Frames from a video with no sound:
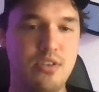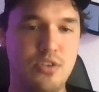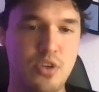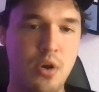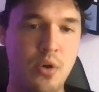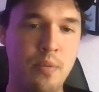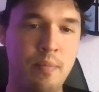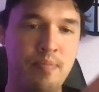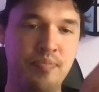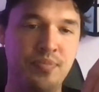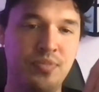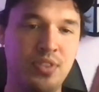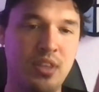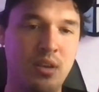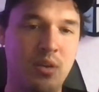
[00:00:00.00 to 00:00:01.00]
And so
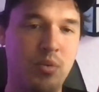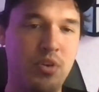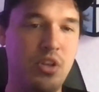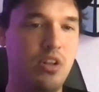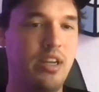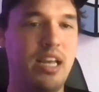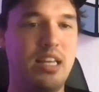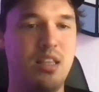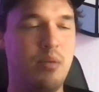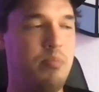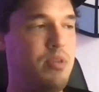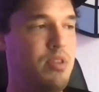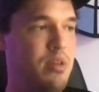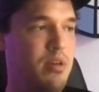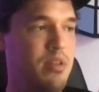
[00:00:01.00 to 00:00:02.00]
when you look at
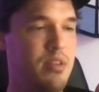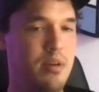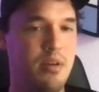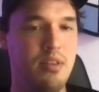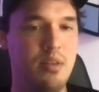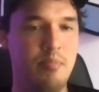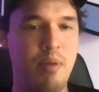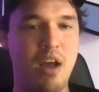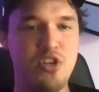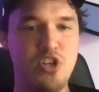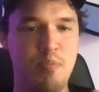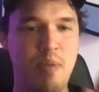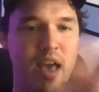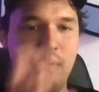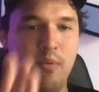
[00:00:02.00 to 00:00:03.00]
the
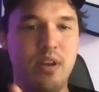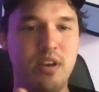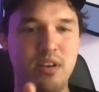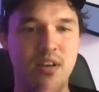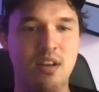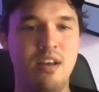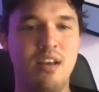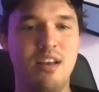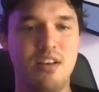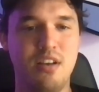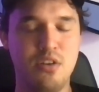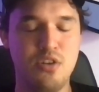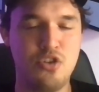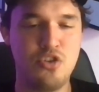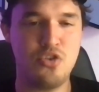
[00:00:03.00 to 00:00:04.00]
Pudgy Penguin
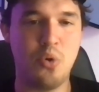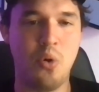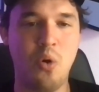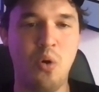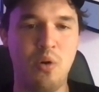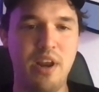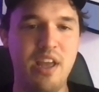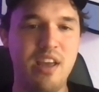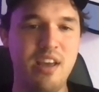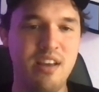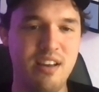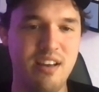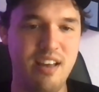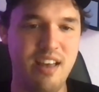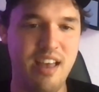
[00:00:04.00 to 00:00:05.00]
story
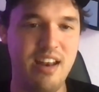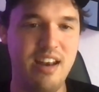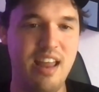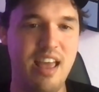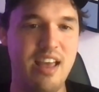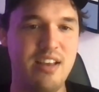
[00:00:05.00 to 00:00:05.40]
and